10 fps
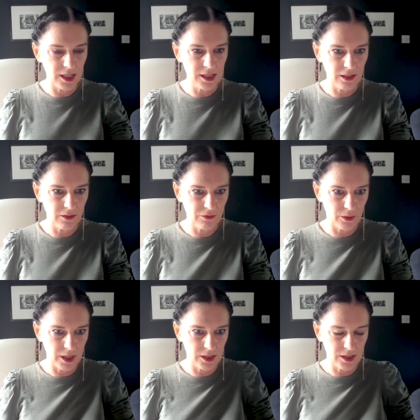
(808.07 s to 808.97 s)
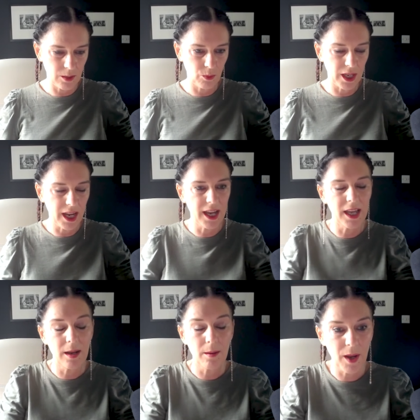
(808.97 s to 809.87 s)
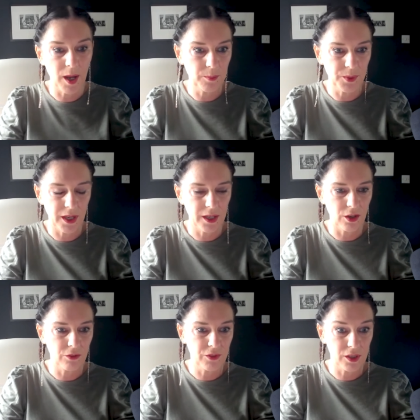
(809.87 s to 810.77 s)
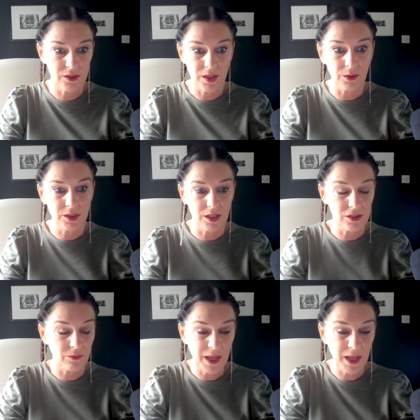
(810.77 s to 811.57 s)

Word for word: easy for us, and we had a pipeline of consultants,